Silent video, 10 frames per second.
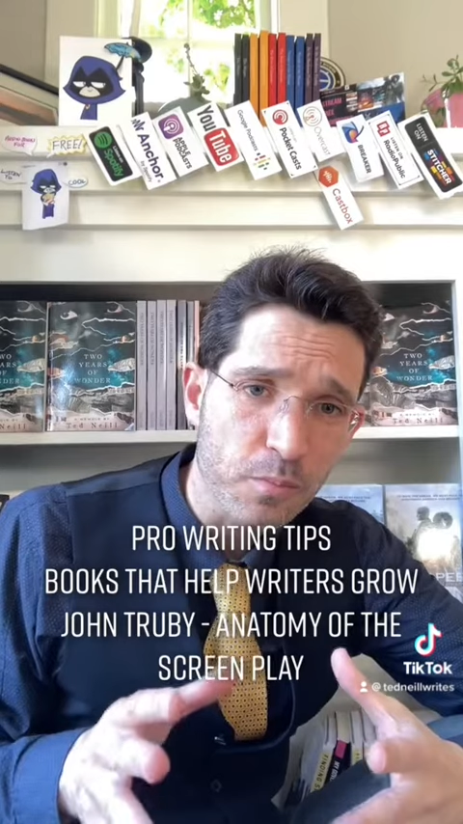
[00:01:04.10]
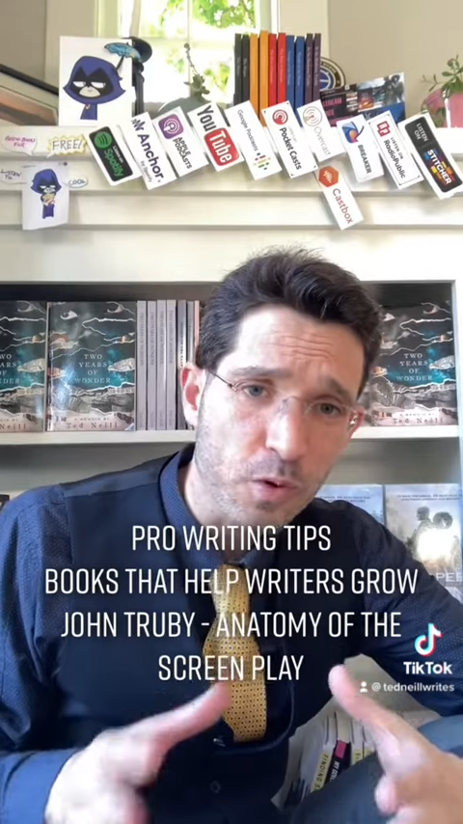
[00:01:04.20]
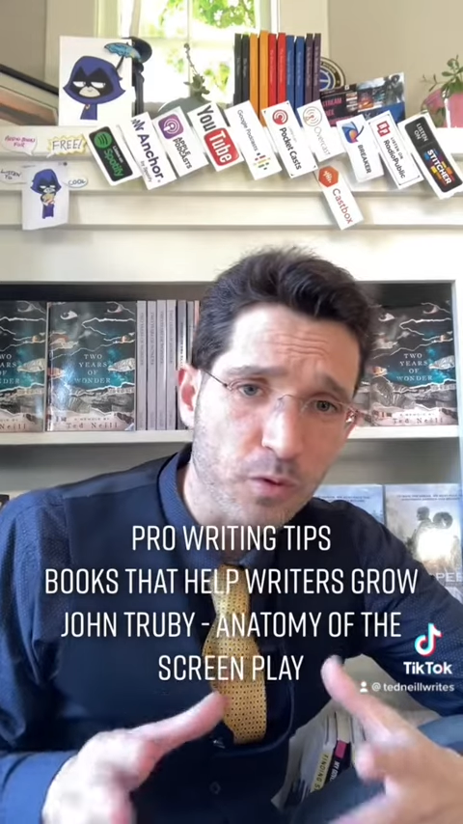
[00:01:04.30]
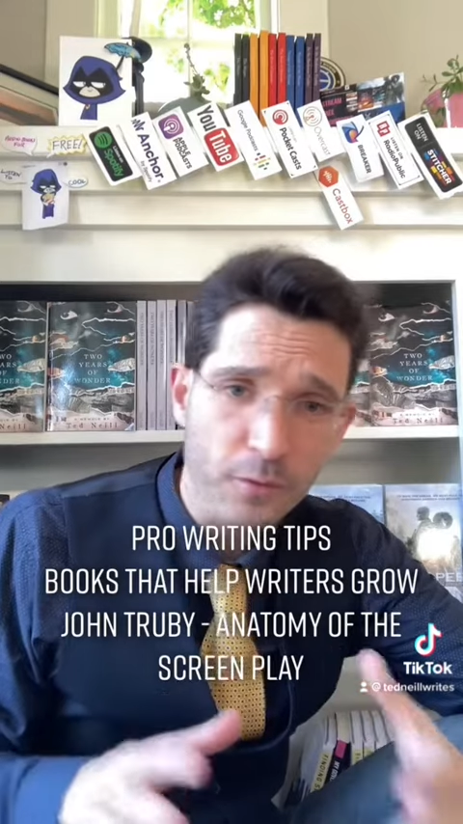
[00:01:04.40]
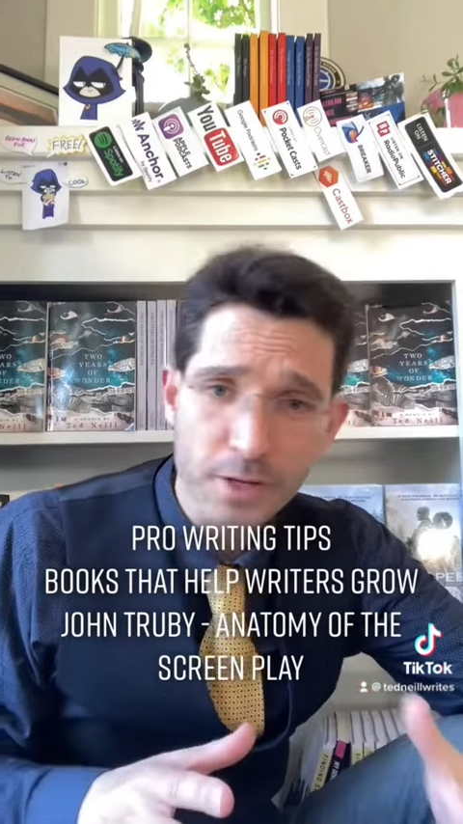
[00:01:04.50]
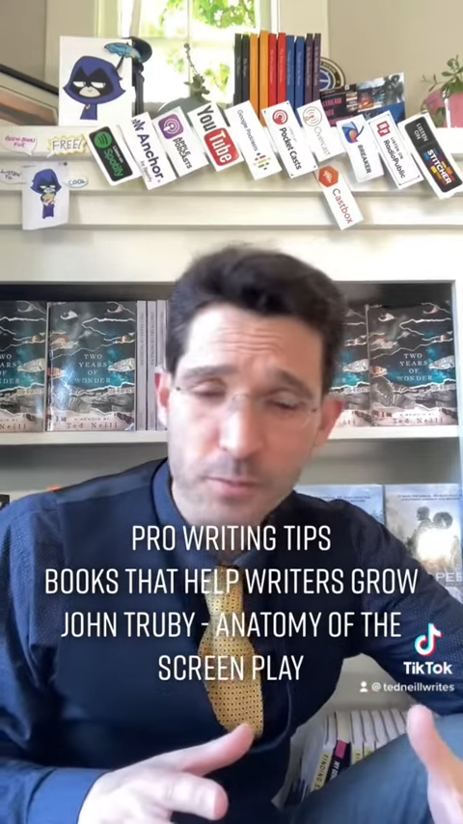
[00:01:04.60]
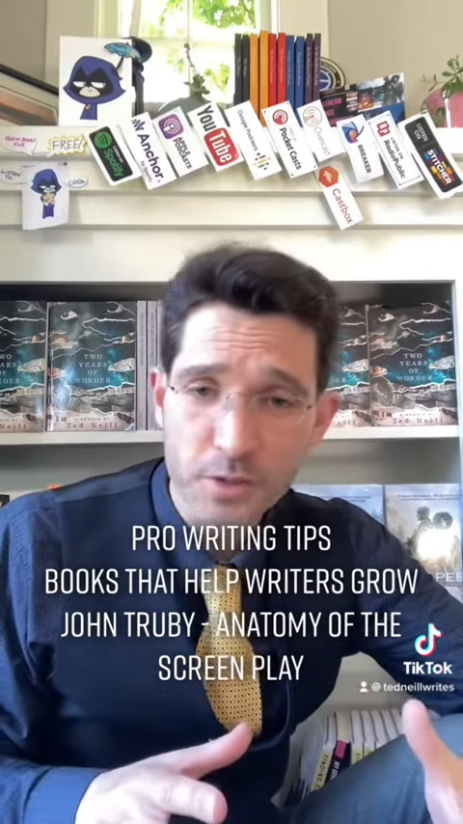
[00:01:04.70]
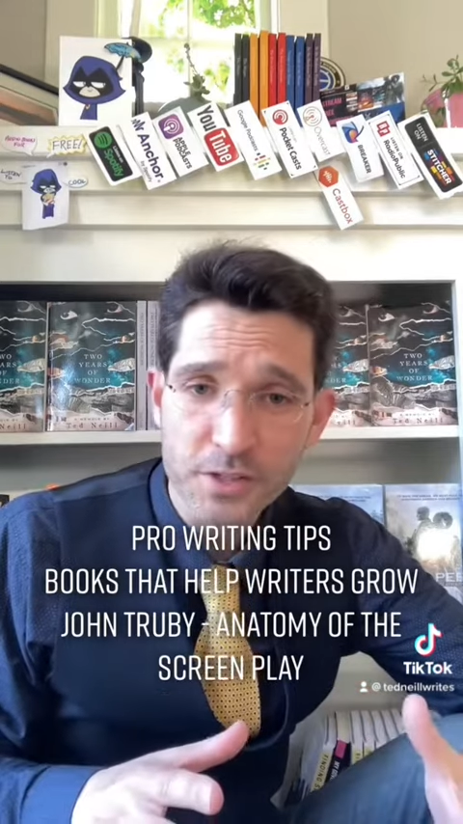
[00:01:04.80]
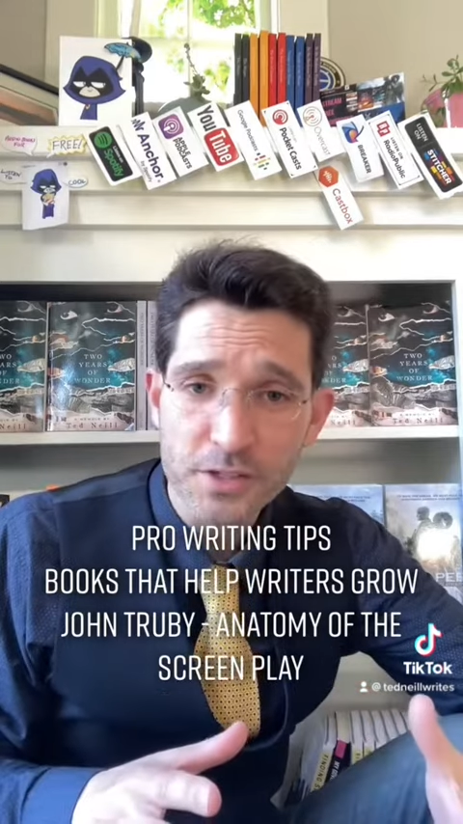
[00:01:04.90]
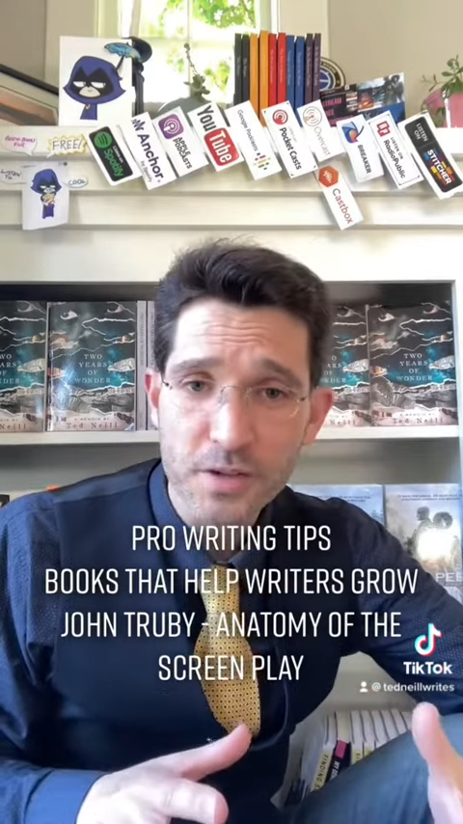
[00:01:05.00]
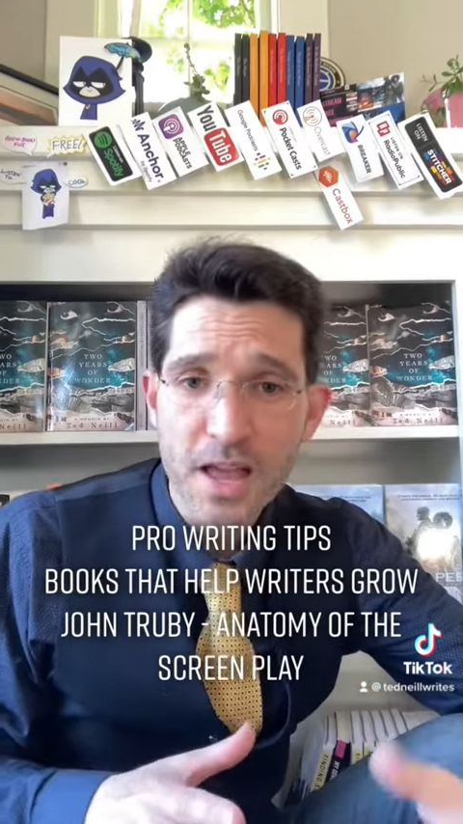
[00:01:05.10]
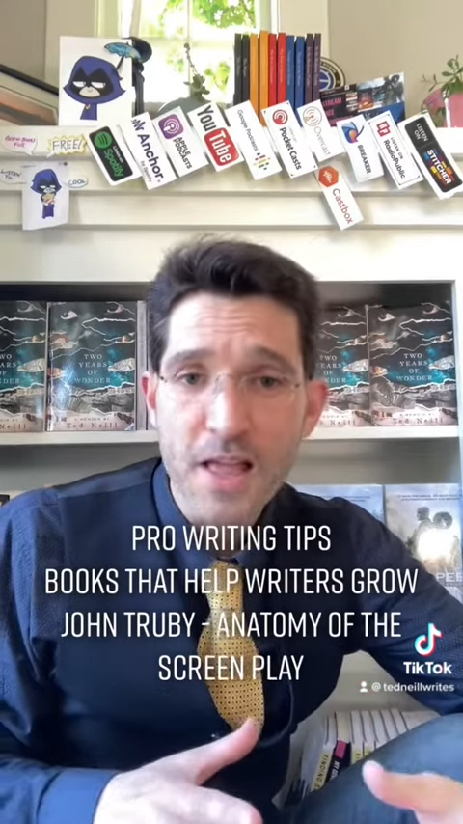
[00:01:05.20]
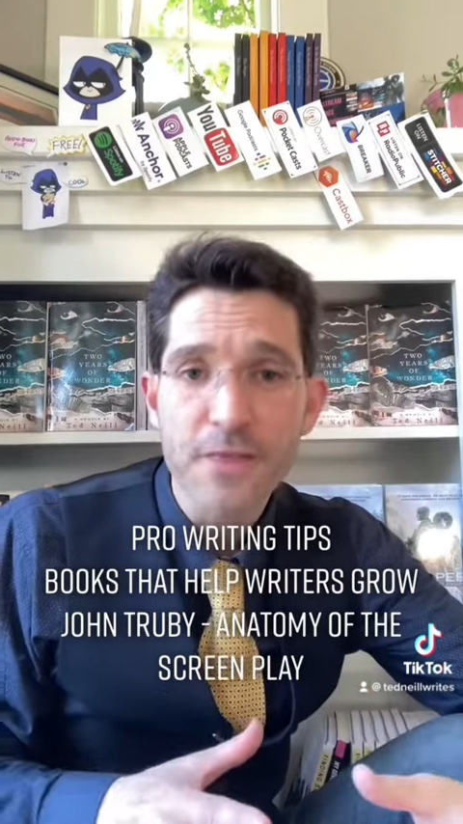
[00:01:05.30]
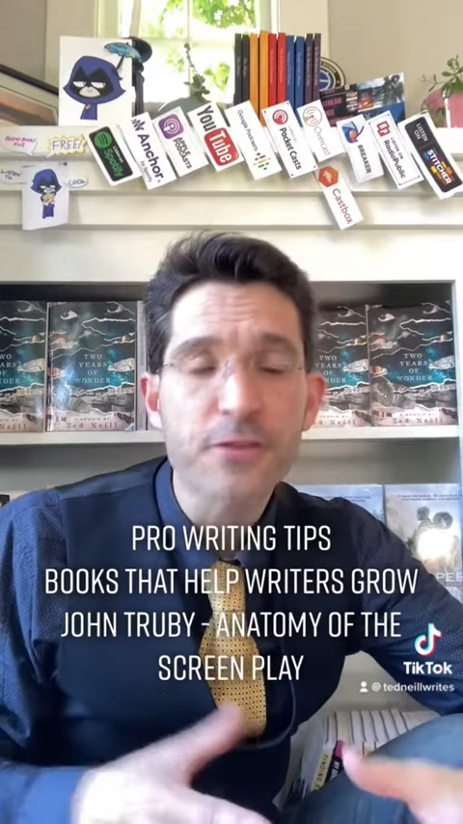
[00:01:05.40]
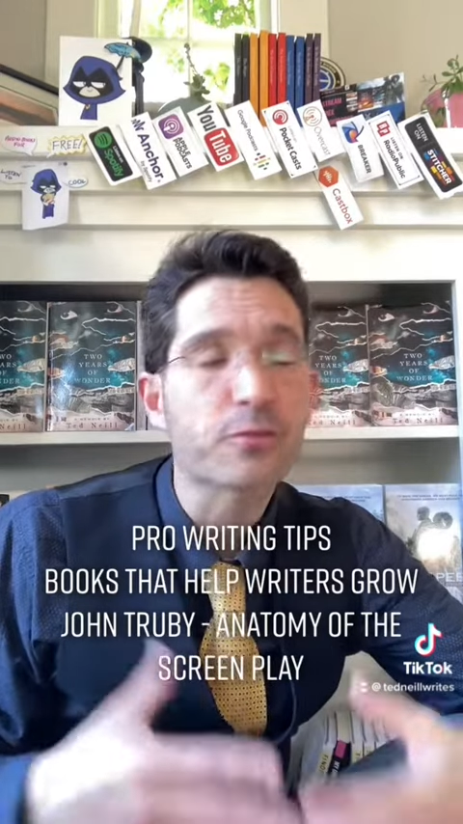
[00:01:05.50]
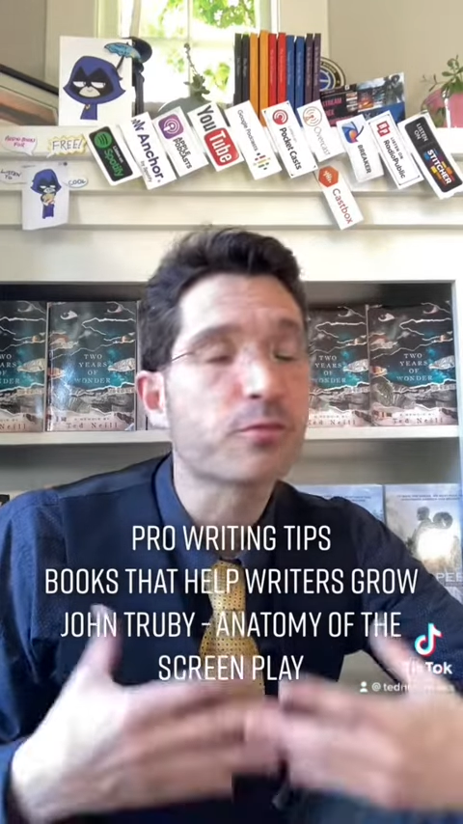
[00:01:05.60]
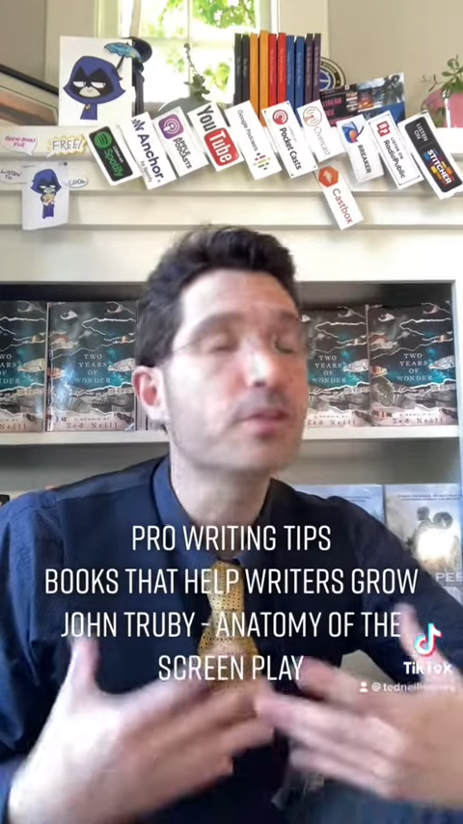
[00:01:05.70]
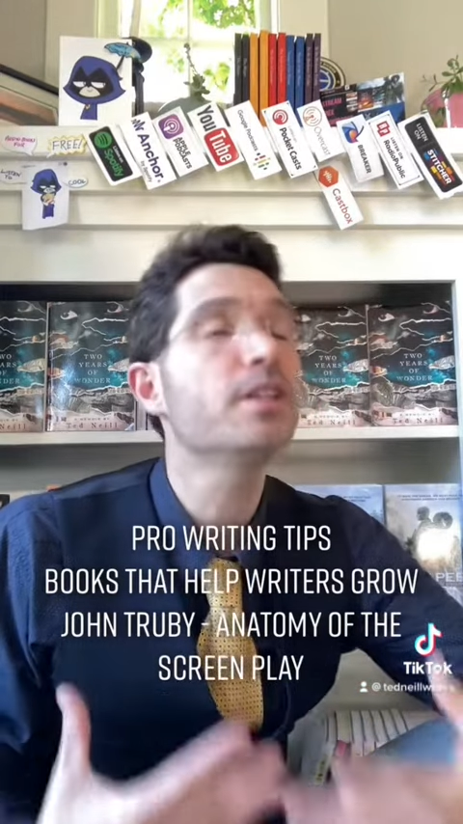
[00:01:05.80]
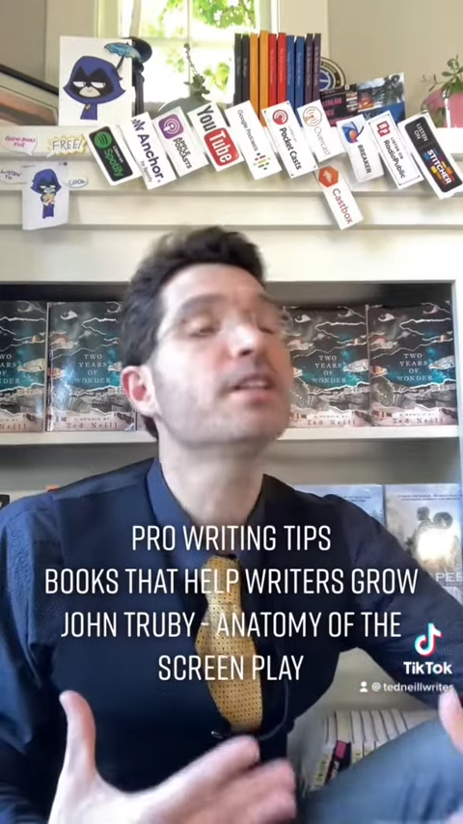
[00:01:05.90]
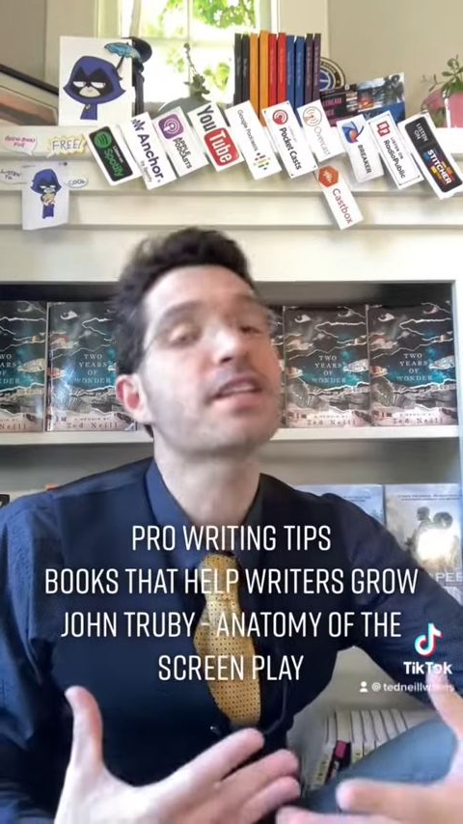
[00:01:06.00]
frameworks. This
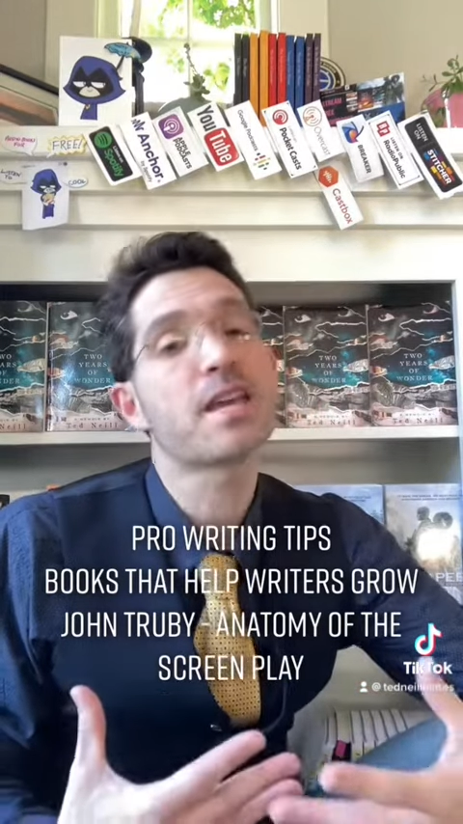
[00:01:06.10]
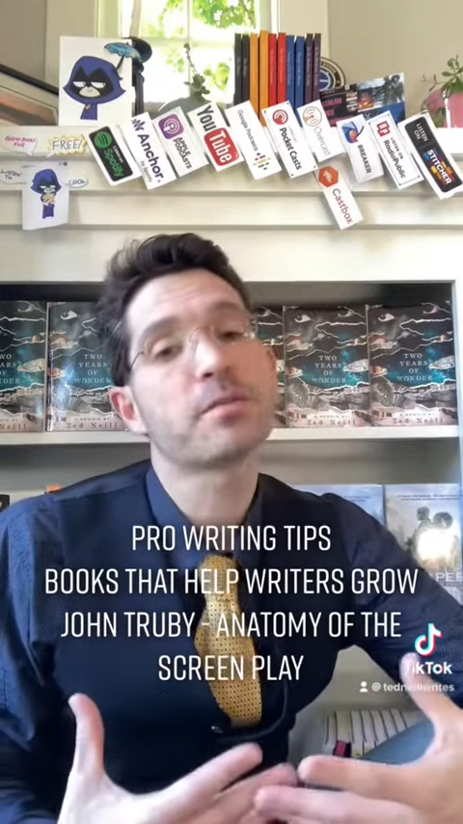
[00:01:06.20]
really came